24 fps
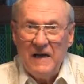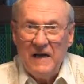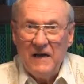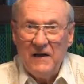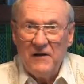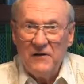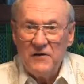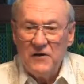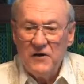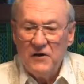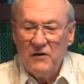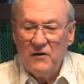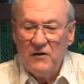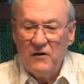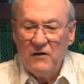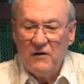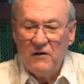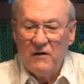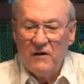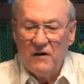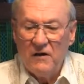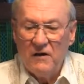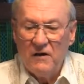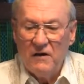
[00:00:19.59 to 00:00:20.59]

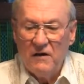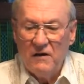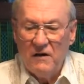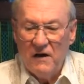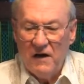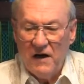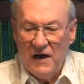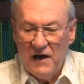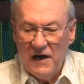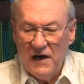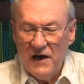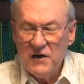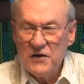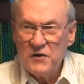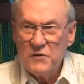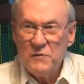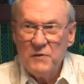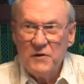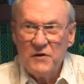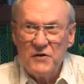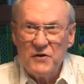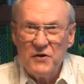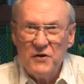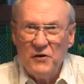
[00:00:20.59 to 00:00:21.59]
until I asked
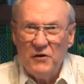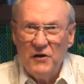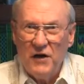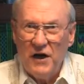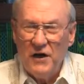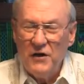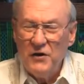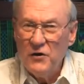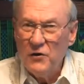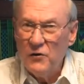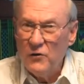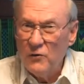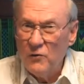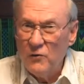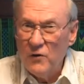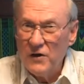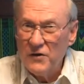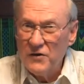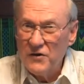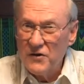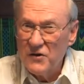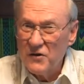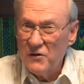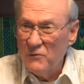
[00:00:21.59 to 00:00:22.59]
Mr. Eugenio,
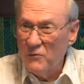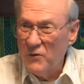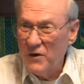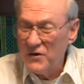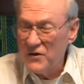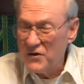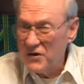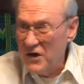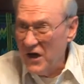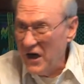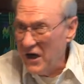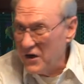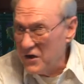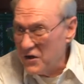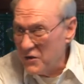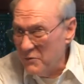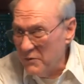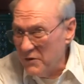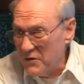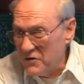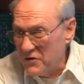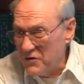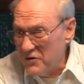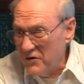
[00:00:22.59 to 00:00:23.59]
what's next,
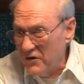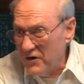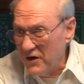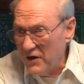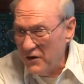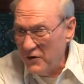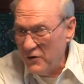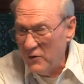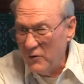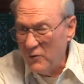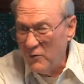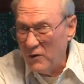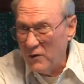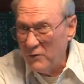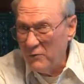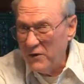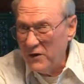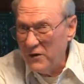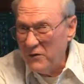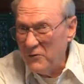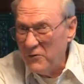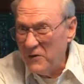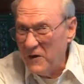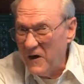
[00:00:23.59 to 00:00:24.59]
Mr. Eugenio? What do we
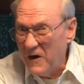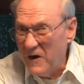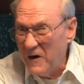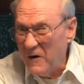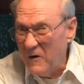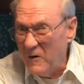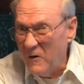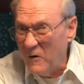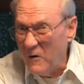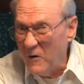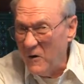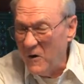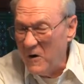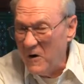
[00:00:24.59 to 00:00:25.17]
do now?